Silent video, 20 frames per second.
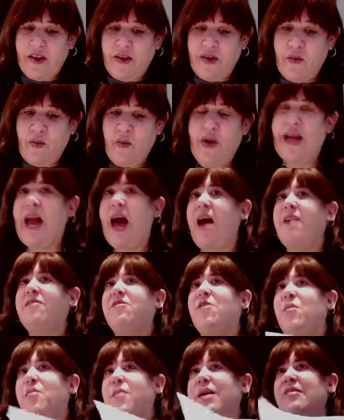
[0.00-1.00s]

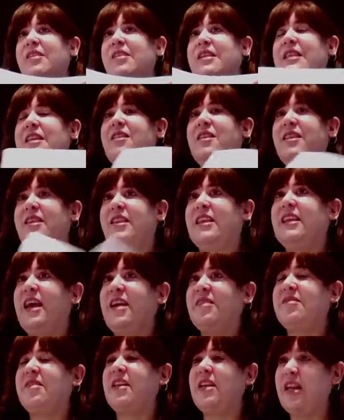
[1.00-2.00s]
the
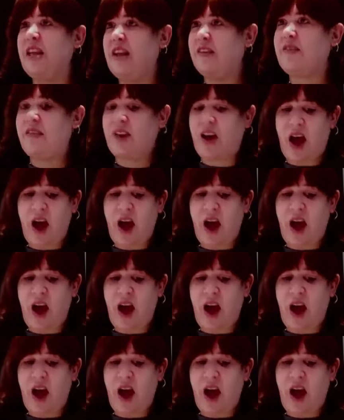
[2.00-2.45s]
lesson is to